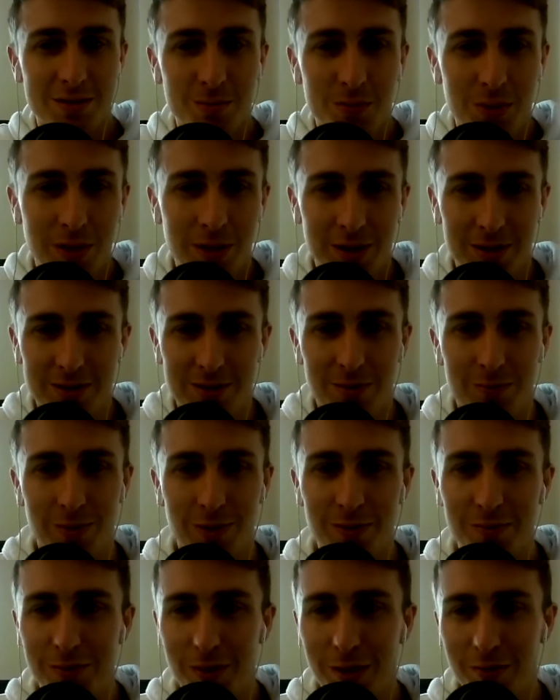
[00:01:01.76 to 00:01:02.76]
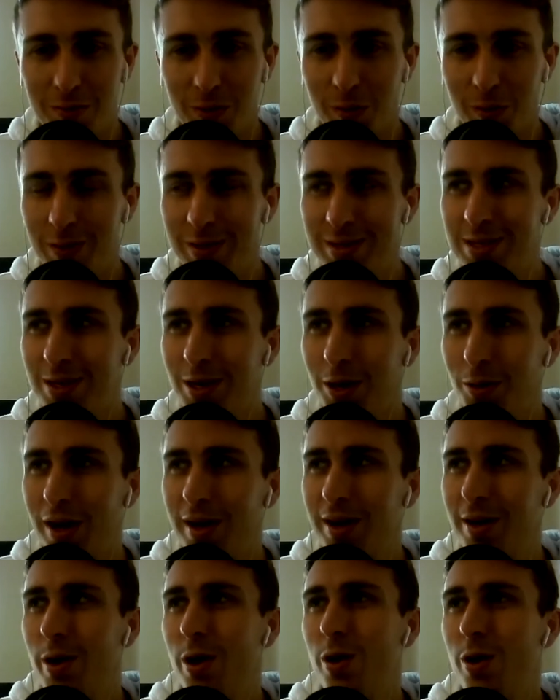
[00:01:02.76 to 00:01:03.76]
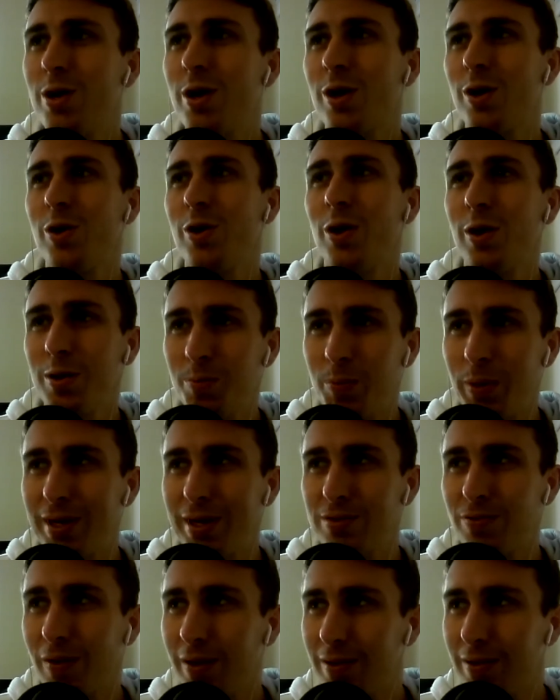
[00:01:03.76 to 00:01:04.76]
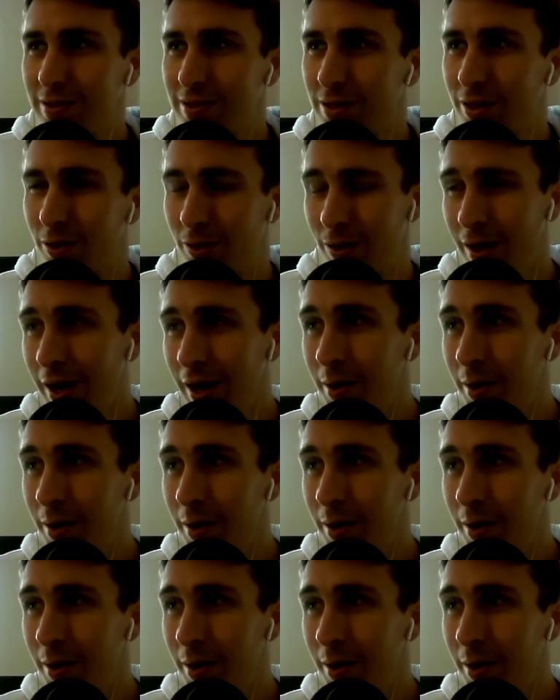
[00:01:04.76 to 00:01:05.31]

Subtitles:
and piles of lovely snow. And I know you're not the biggest fan of the snow,